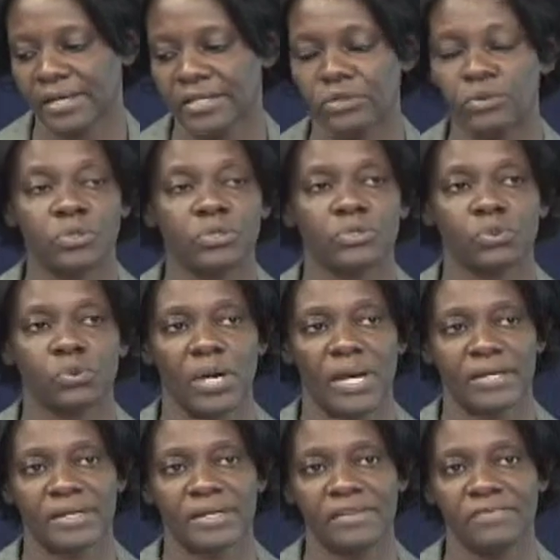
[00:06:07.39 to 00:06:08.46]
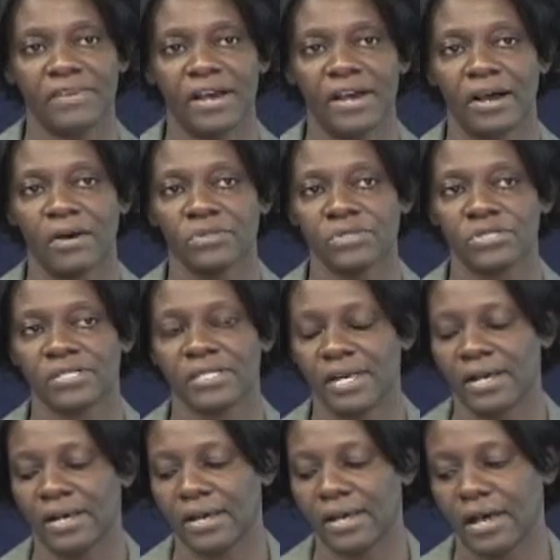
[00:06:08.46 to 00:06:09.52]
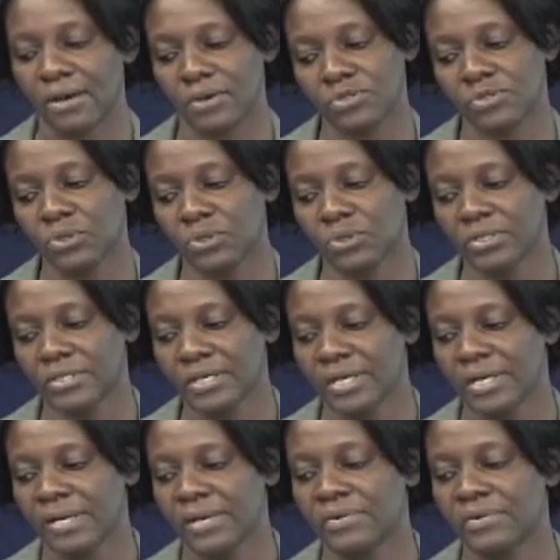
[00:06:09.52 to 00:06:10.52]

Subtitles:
equal to 1 if a household